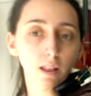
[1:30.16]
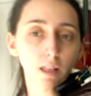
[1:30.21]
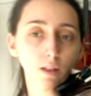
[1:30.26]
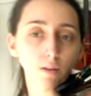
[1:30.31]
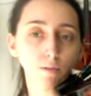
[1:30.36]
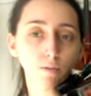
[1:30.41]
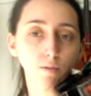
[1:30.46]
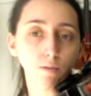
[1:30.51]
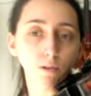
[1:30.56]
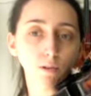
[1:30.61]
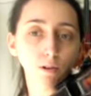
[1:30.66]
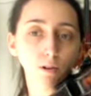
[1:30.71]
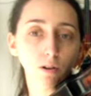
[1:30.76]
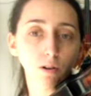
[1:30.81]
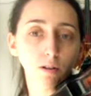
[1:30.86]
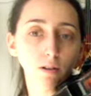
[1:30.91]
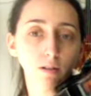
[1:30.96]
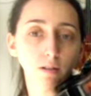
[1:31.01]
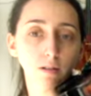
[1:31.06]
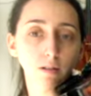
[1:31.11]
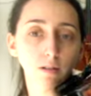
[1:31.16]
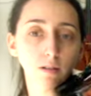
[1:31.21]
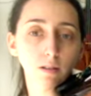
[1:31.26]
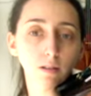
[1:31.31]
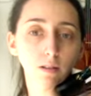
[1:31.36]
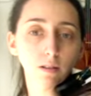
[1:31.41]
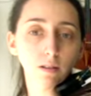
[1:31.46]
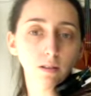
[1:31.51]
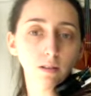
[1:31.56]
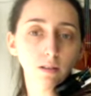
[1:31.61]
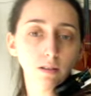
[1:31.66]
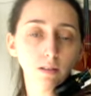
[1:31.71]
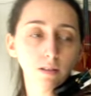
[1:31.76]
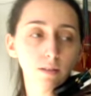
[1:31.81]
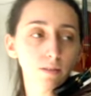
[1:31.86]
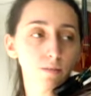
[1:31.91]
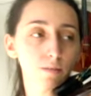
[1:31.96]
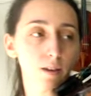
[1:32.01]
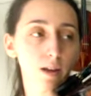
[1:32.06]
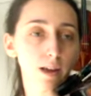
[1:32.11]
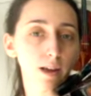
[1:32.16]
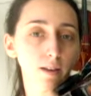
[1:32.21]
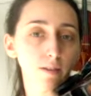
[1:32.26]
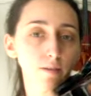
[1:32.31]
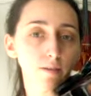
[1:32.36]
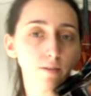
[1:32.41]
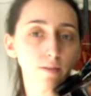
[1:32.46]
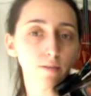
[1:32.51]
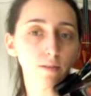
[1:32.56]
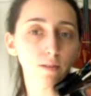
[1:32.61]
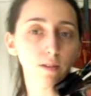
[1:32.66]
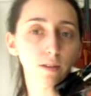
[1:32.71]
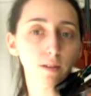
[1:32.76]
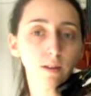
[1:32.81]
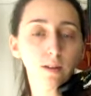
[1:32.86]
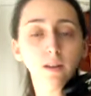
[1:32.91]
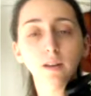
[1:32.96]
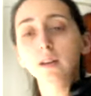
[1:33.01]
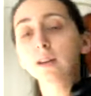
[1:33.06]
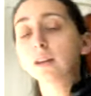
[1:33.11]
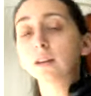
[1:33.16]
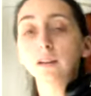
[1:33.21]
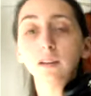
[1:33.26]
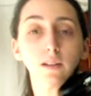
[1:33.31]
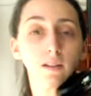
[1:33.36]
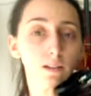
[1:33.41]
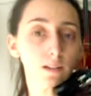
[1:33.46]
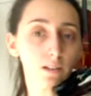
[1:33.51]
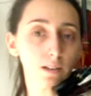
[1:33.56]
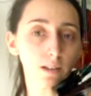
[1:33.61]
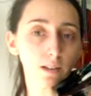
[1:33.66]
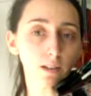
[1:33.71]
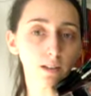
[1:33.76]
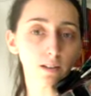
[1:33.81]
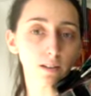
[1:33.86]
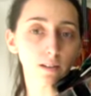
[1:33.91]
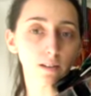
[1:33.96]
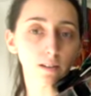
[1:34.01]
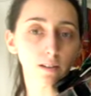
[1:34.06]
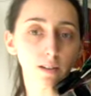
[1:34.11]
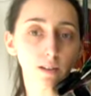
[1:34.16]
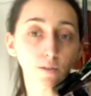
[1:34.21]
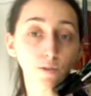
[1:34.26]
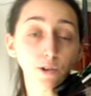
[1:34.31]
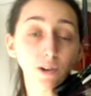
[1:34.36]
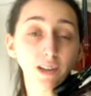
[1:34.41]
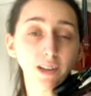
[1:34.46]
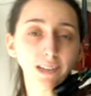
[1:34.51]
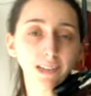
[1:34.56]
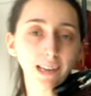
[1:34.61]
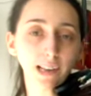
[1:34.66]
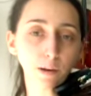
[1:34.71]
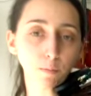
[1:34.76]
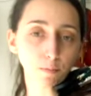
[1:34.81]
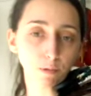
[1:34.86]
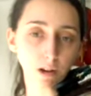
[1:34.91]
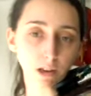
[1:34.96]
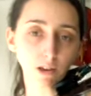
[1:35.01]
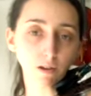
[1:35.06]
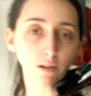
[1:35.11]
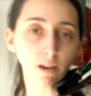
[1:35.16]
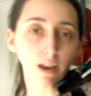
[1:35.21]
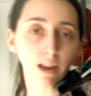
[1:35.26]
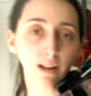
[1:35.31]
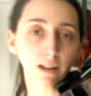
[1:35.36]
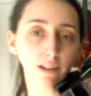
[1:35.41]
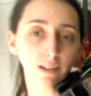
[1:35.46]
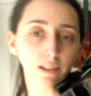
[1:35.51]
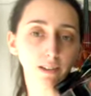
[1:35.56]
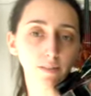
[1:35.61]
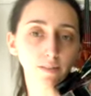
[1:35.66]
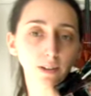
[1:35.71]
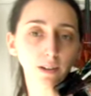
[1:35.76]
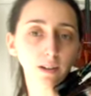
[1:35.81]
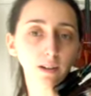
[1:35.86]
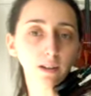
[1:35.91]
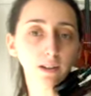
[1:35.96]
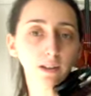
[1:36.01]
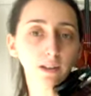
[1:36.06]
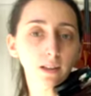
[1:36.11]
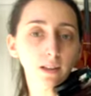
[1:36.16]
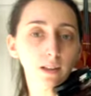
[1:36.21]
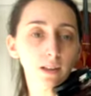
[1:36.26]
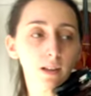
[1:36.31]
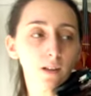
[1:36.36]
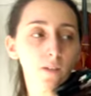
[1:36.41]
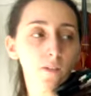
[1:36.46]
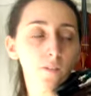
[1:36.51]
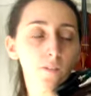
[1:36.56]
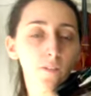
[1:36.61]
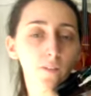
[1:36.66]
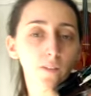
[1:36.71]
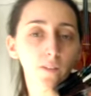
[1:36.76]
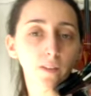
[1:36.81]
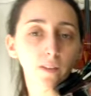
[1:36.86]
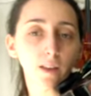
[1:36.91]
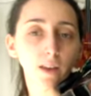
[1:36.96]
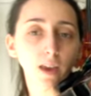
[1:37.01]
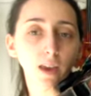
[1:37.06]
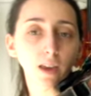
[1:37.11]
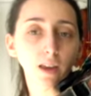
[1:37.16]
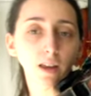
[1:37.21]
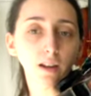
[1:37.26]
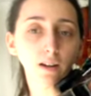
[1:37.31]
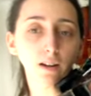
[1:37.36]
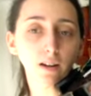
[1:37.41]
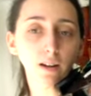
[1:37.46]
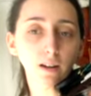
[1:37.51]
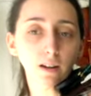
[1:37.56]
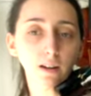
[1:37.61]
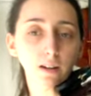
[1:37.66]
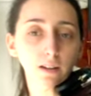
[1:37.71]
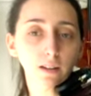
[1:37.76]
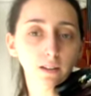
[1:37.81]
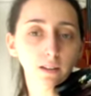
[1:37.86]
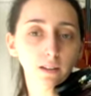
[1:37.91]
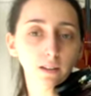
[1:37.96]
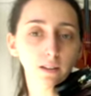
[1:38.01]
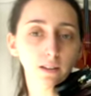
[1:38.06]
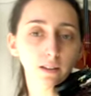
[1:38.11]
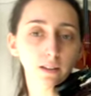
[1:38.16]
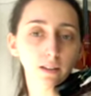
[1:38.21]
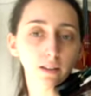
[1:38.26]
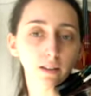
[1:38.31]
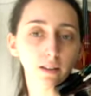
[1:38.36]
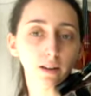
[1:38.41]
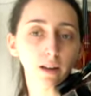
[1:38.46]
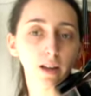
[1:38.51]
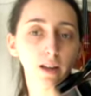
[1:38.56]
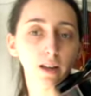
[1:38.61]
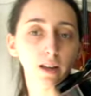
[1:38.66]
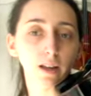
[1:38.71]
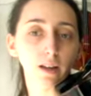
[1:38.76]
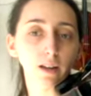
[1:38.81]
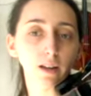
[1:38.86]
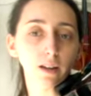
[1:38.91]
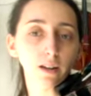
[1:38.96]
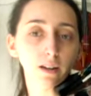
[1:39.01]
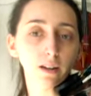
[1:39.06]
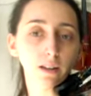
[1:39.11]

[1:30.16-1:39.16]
4, 5, 6. If you need to take a break, you can. 7, 8, 9,